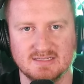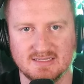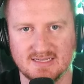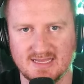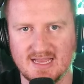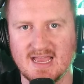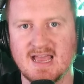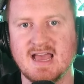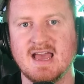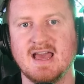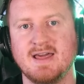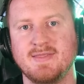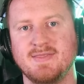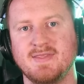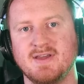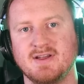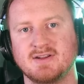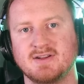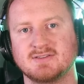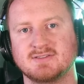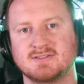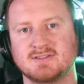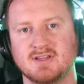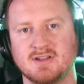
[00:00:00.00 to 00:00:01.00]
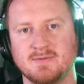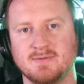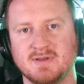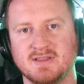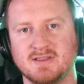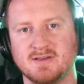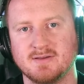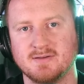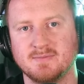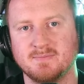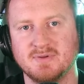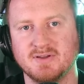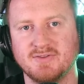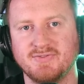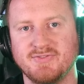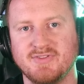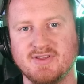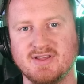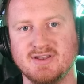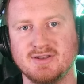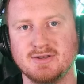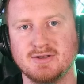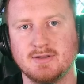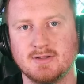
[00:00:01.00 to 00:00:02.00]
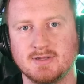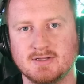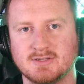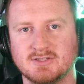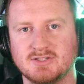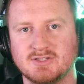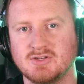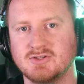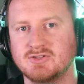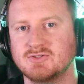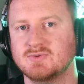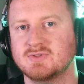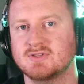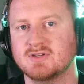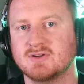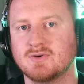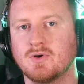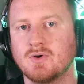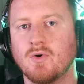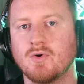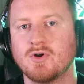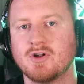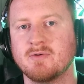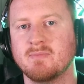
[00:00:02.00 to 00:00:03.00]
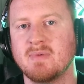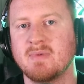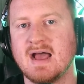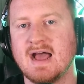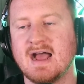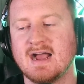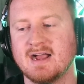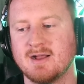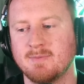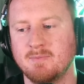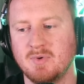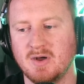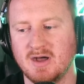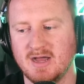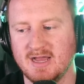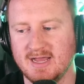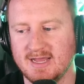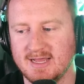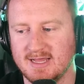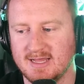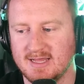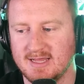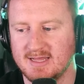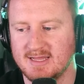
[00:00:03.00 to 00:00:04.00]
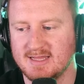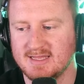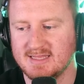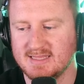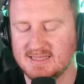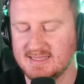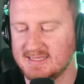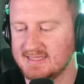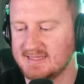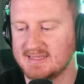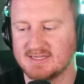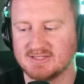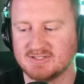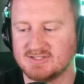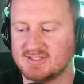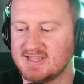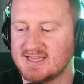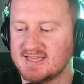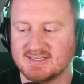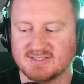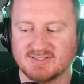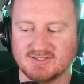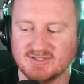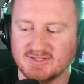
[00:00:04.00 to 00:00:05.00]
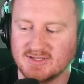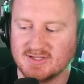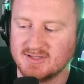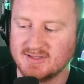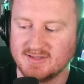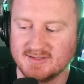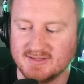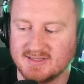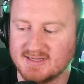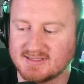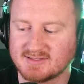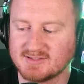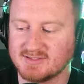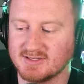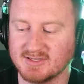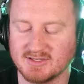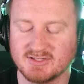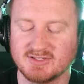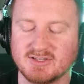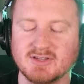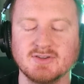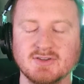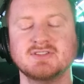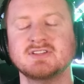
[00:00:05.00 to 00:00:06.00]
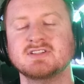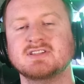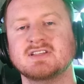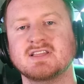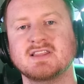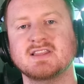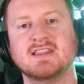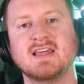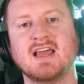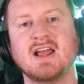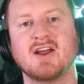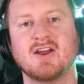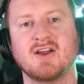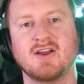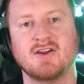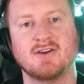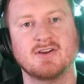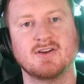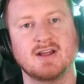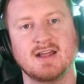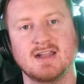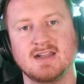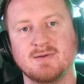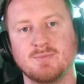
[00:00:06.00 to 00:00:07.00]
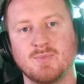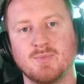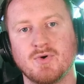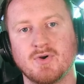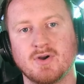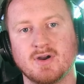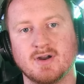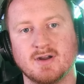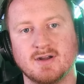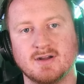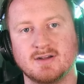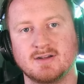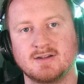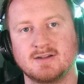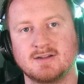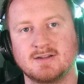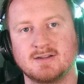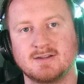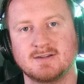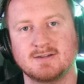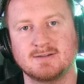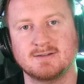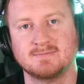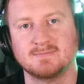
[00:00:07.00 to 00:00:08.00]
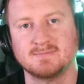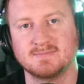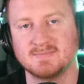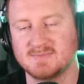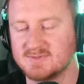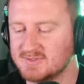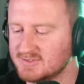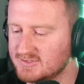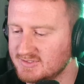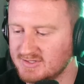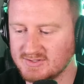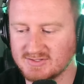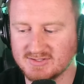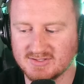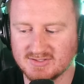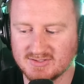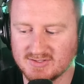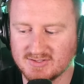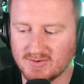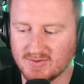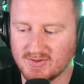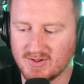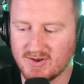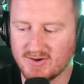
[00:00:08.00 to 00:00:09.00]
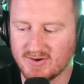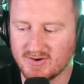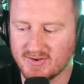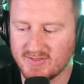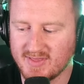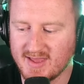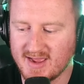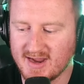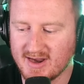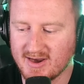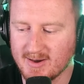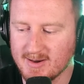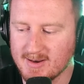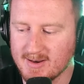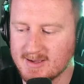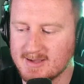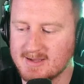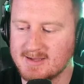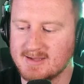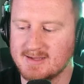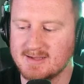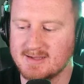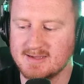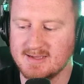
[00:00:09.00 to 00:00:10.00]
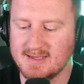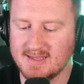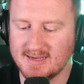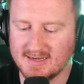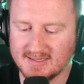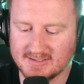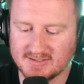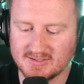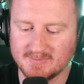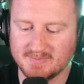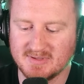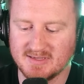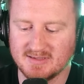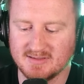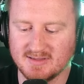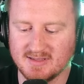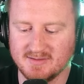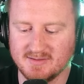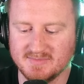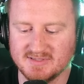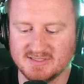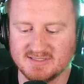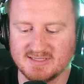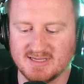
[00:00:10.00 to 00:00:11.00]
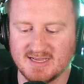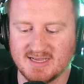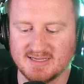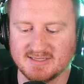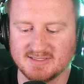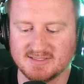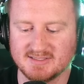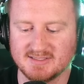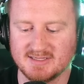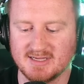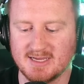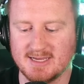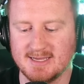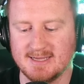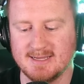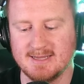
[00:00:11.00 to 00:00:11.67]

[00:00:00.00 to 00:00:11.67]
again, there's going to be the built-in excuse with the quarterback, but that excuse isn't there anymore. Excuse is no longer there. It is a big litmus test